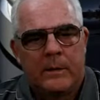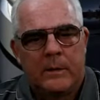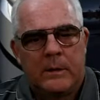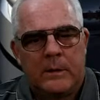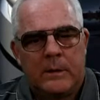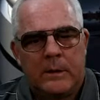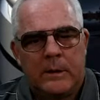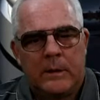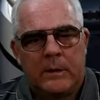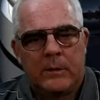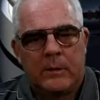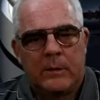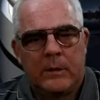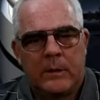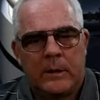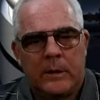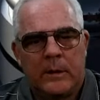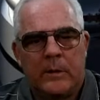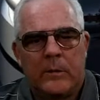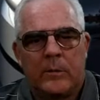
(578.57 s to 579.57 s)
Now
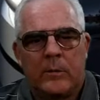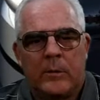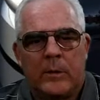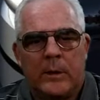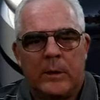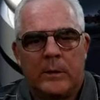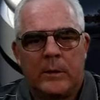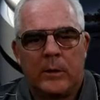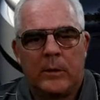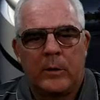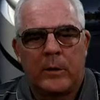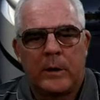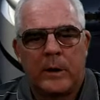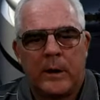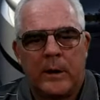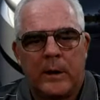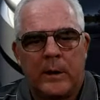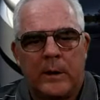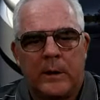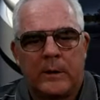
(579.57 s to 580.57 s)
knight
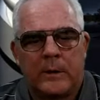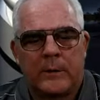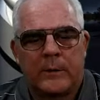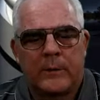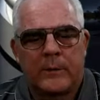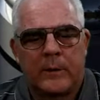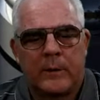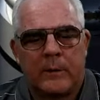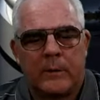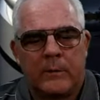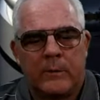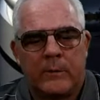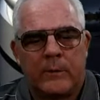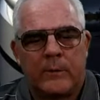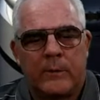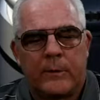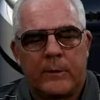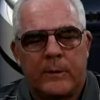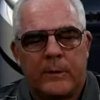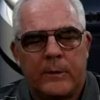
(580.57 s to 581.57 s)
relocating
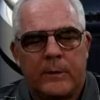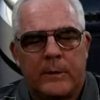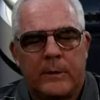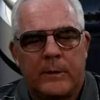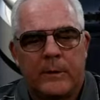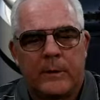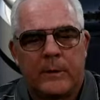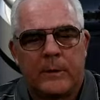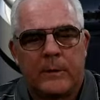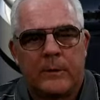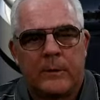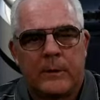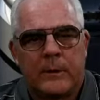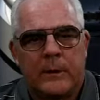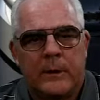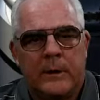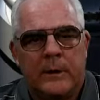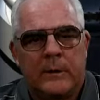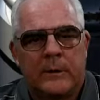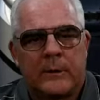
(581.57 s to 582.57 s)
itself to
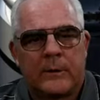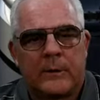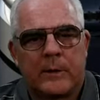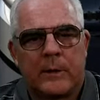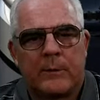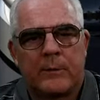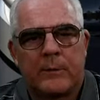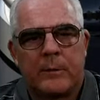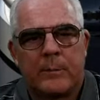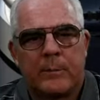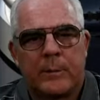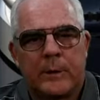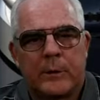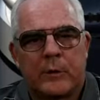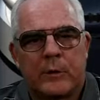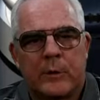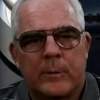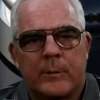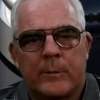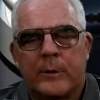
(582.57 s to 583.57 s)
e7,
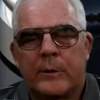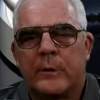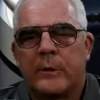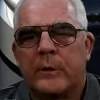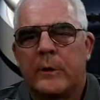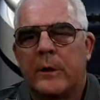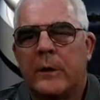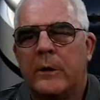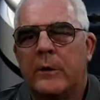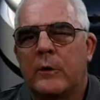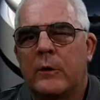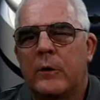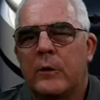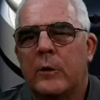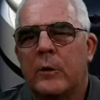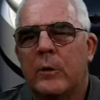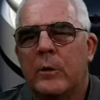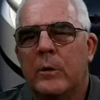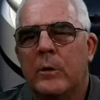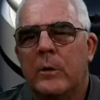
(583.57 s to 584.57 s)
bishop to d2.